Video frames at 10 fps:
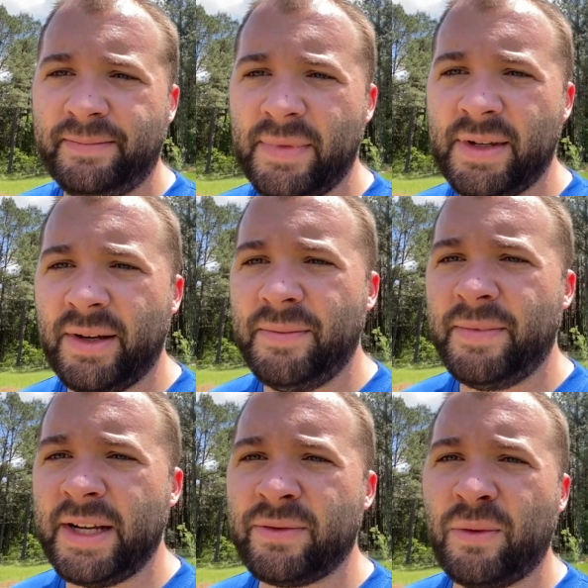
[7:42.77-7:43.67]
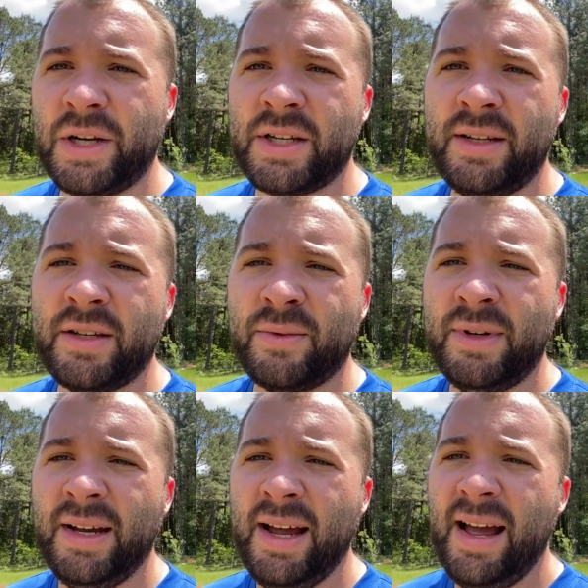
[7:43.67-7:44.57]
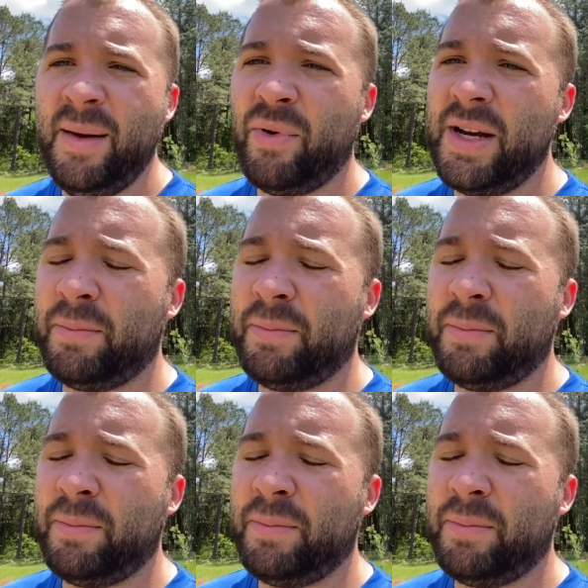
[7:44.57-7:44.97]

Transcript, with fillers: So thanks for watching this one. Pre